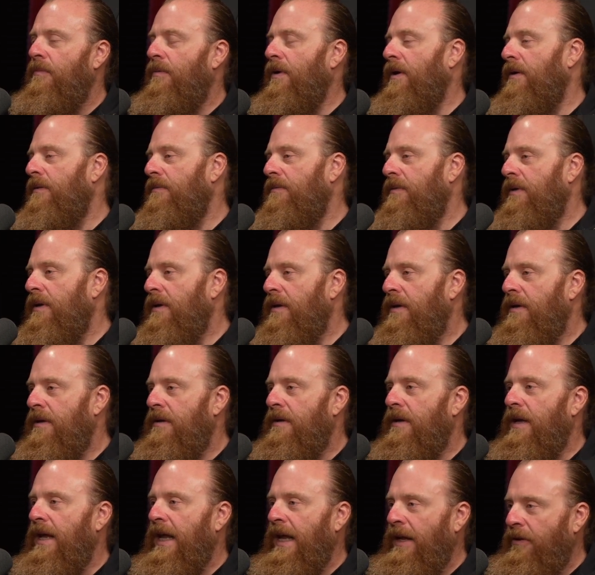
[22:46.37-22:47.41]
Well,
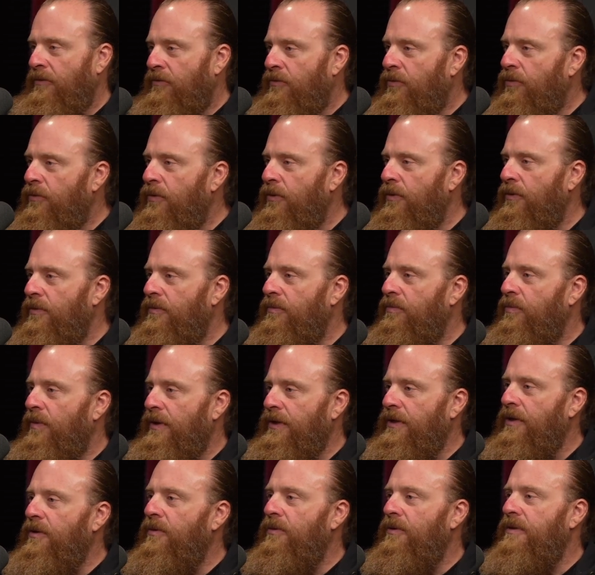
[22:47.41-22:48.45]
in truth,
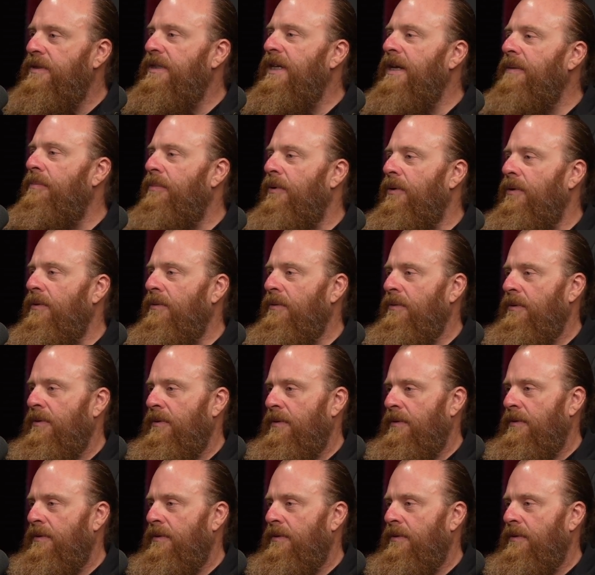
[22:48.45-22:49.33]
when you look deeper,